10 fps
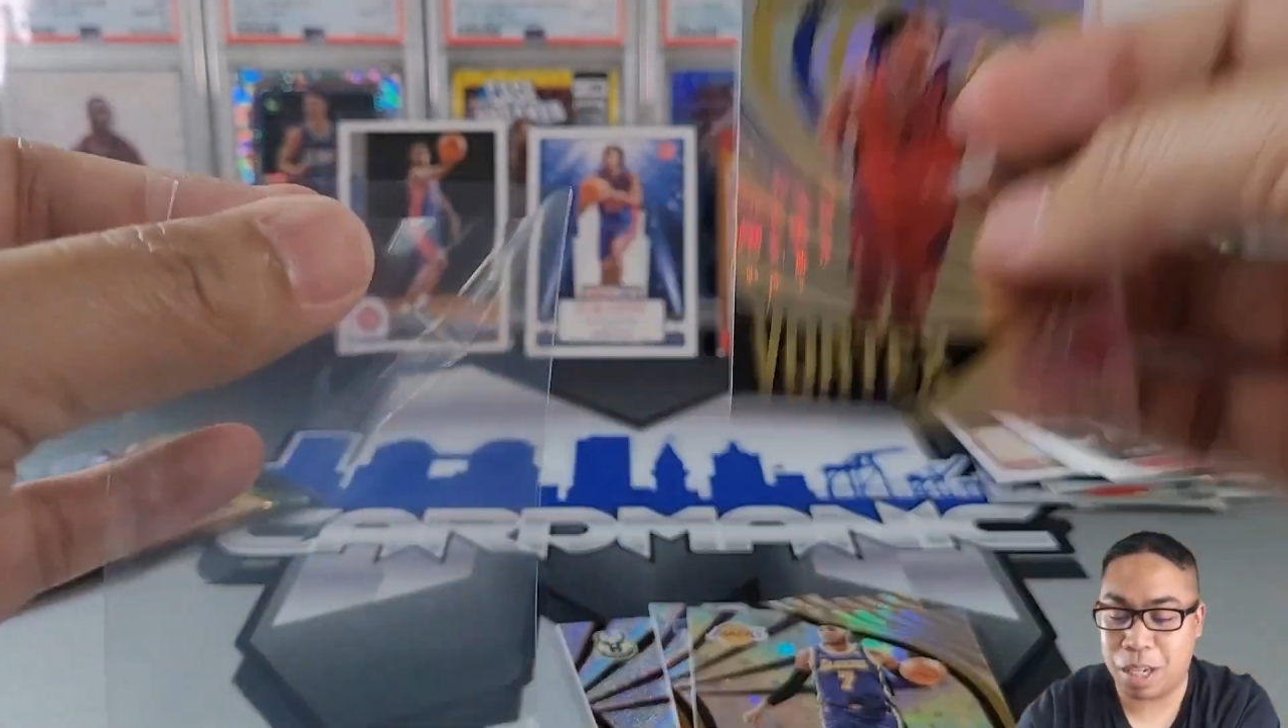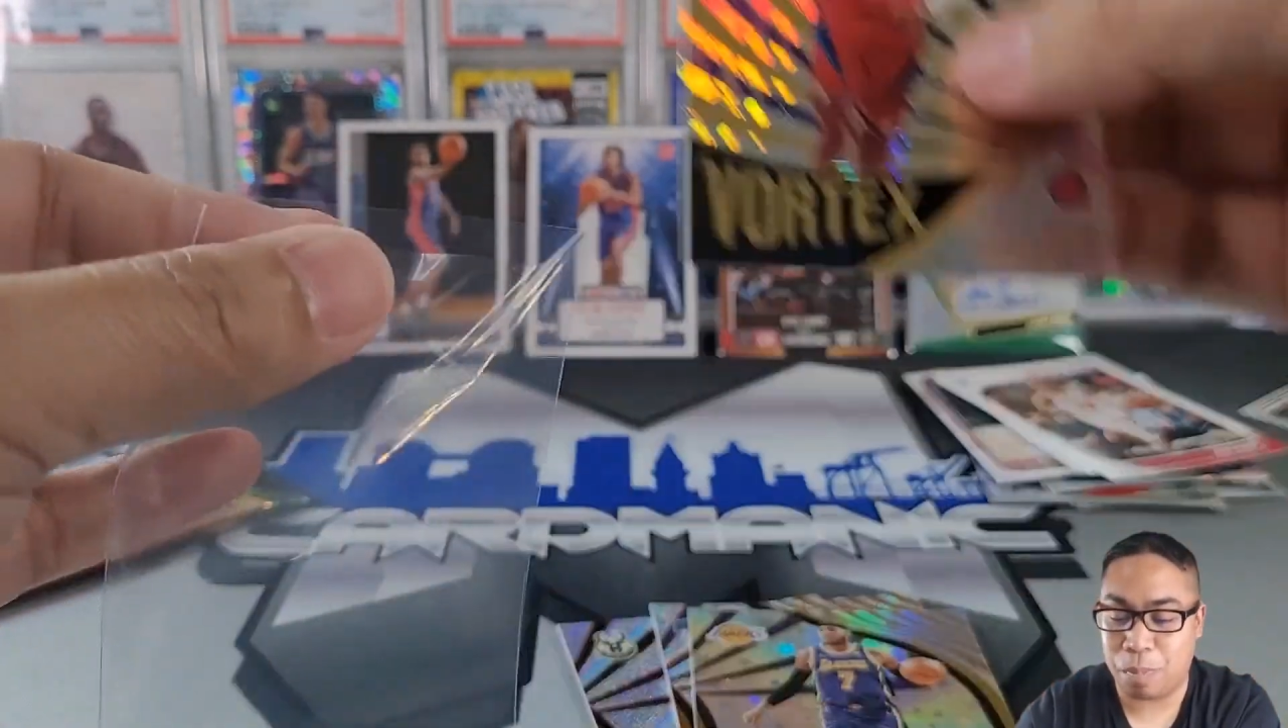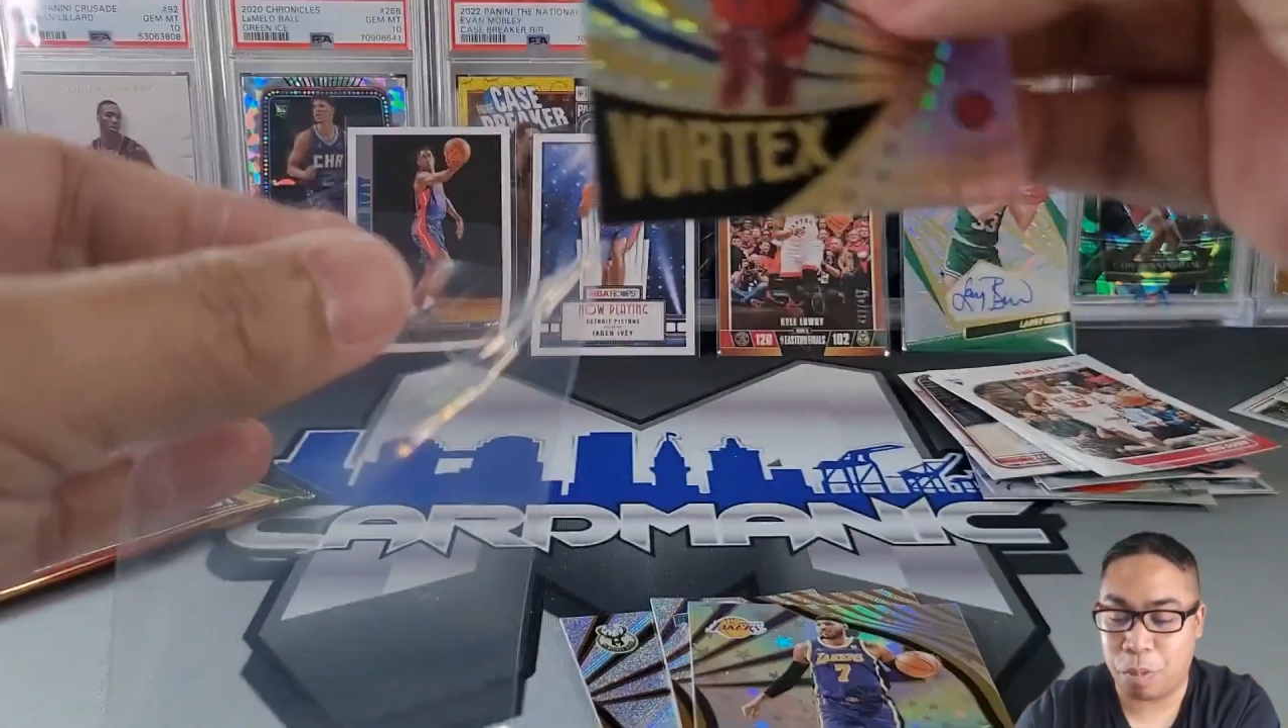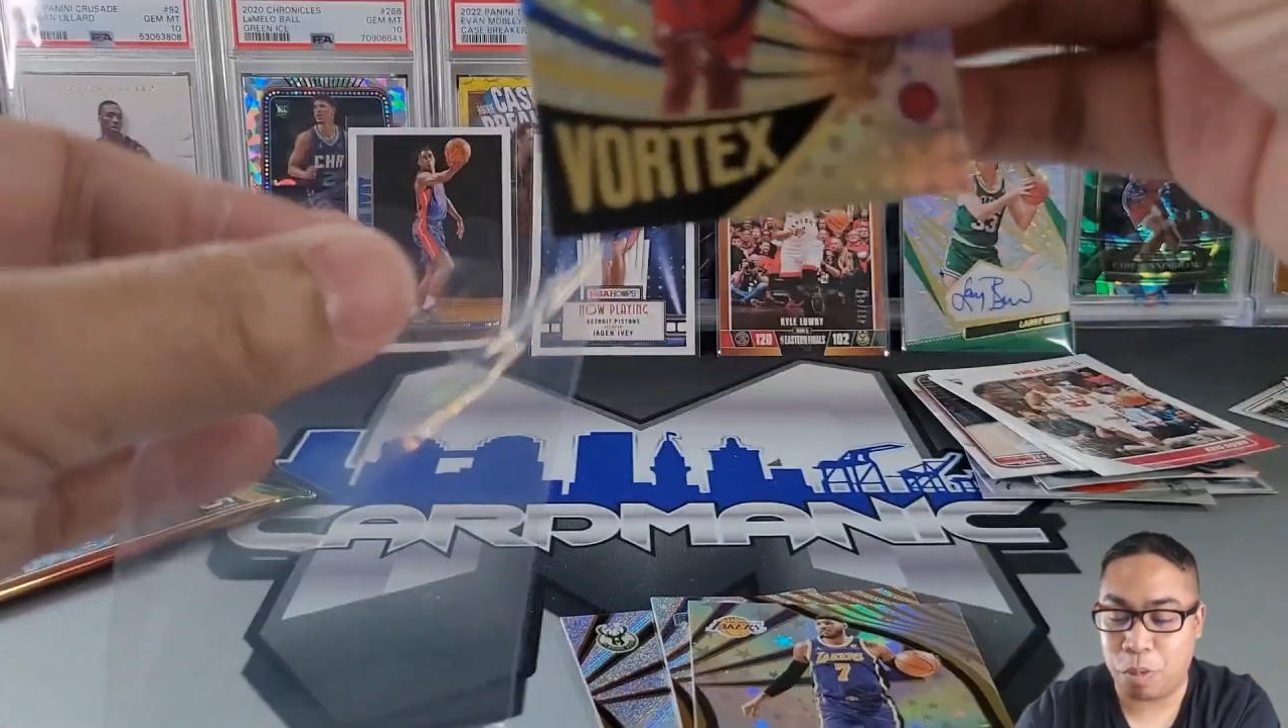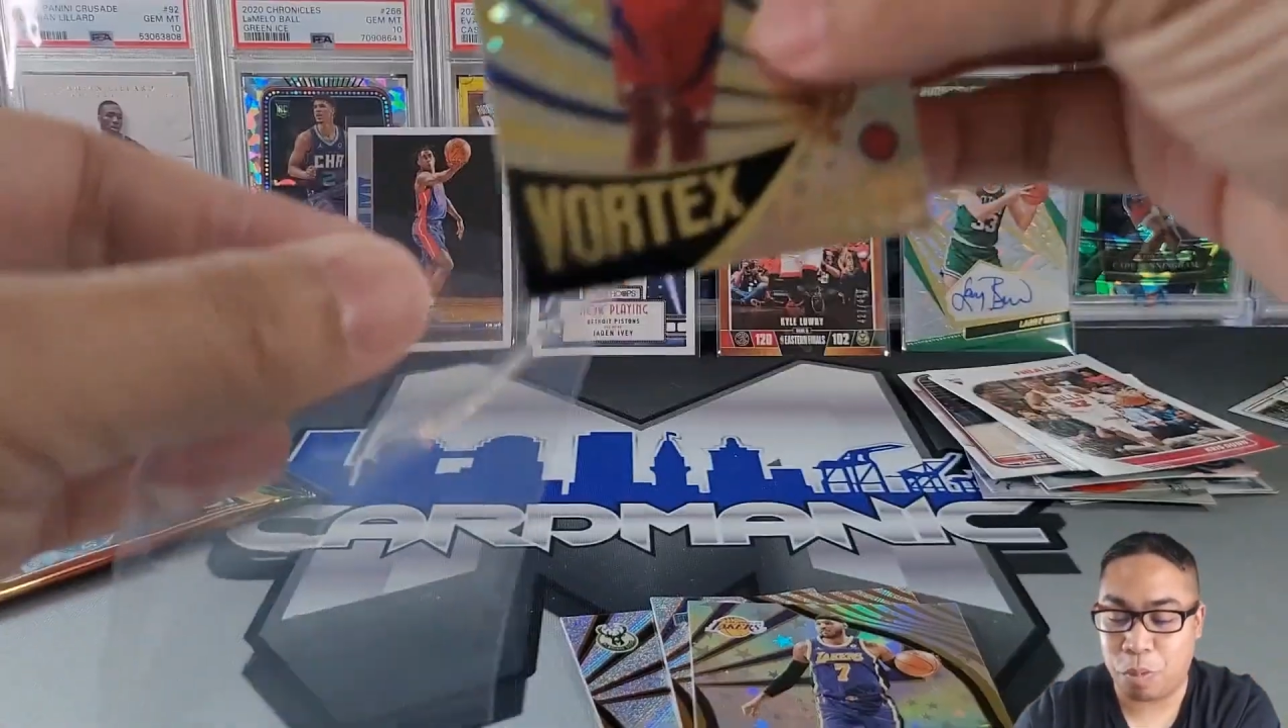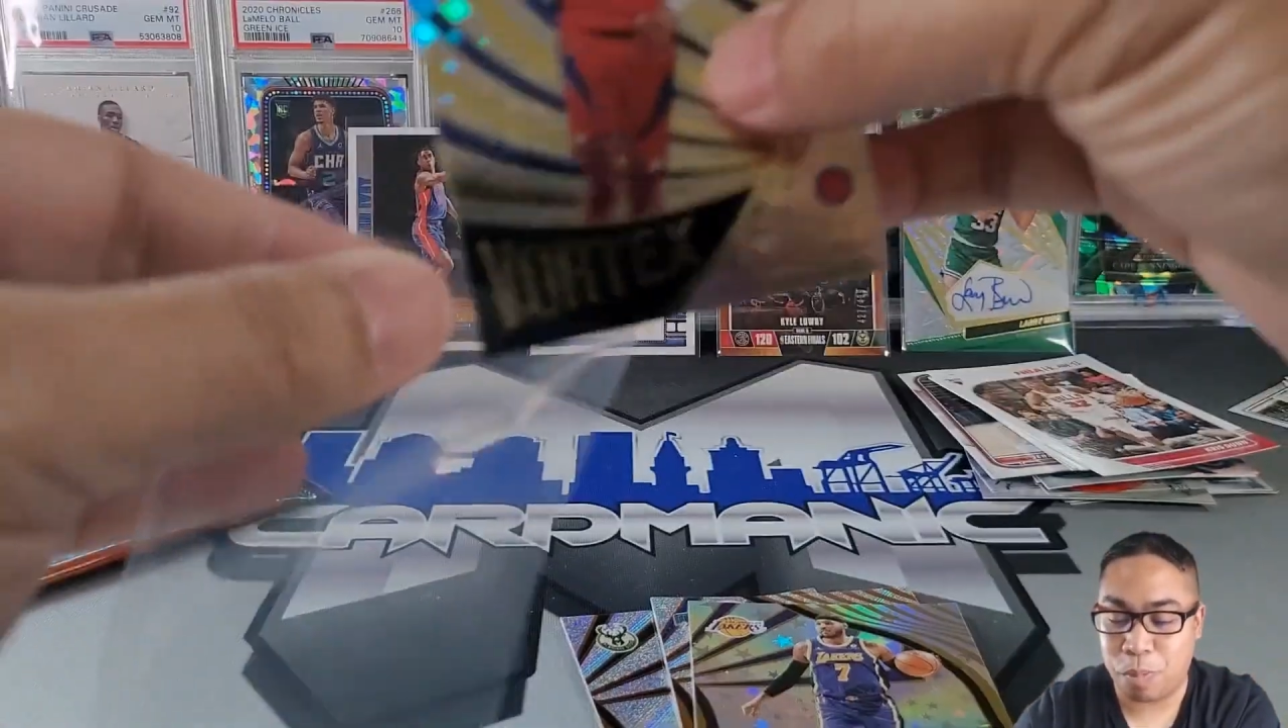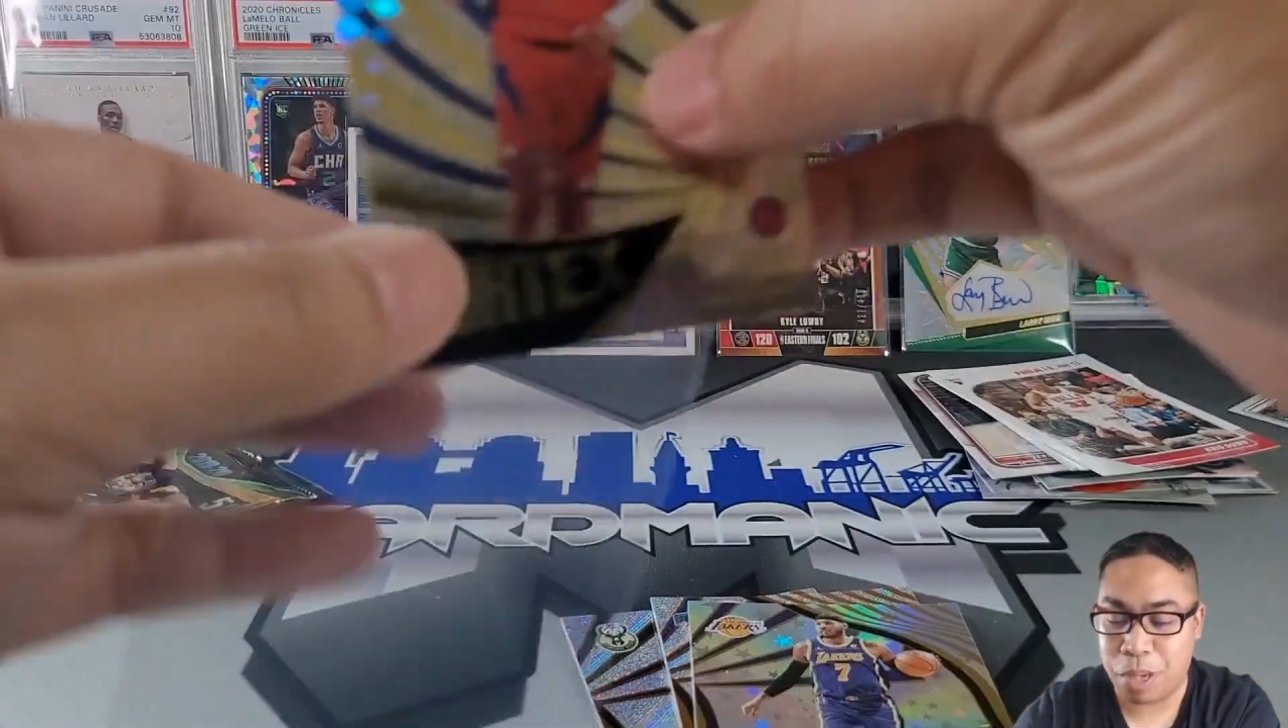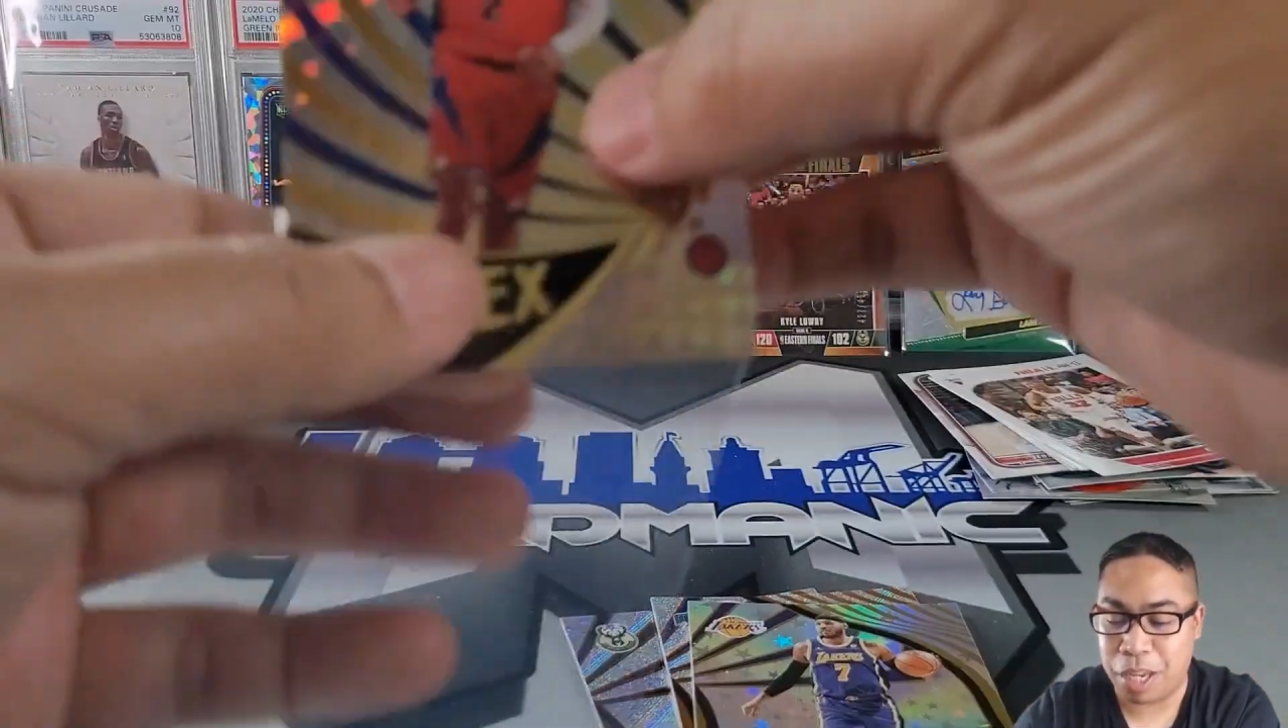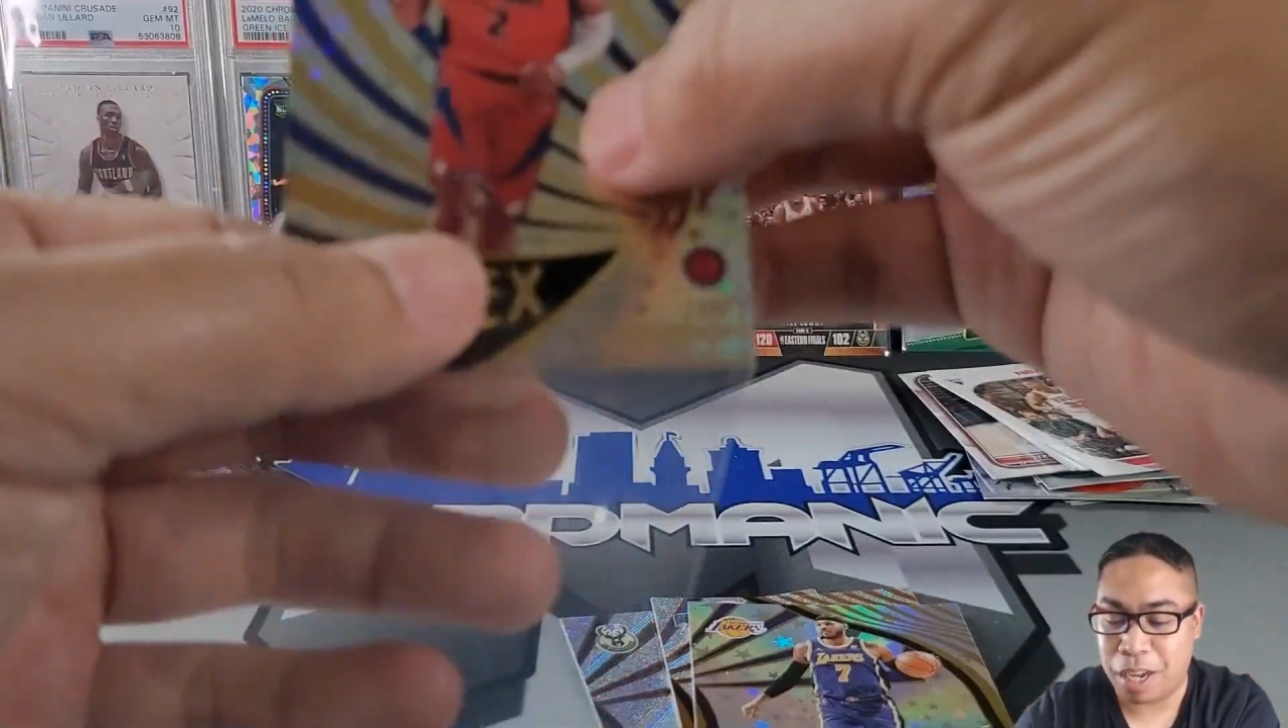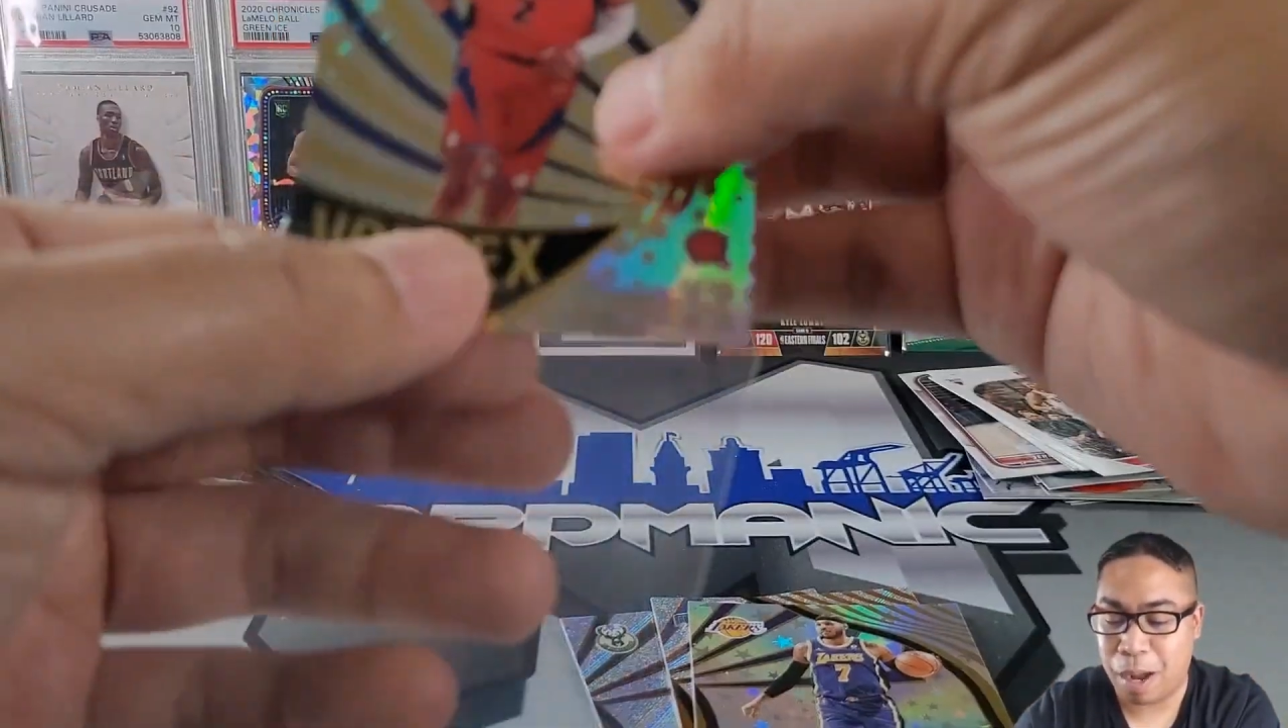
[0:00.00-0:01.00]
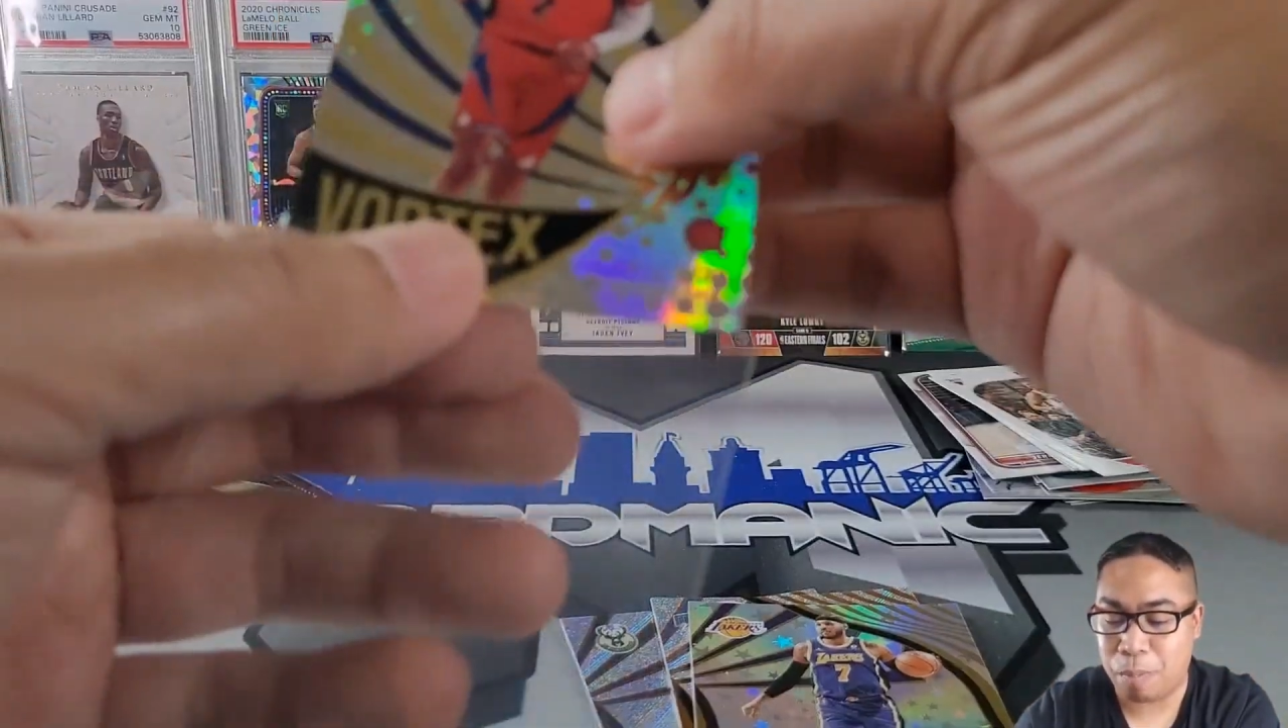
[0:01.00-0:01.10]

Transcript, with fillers: come through for me.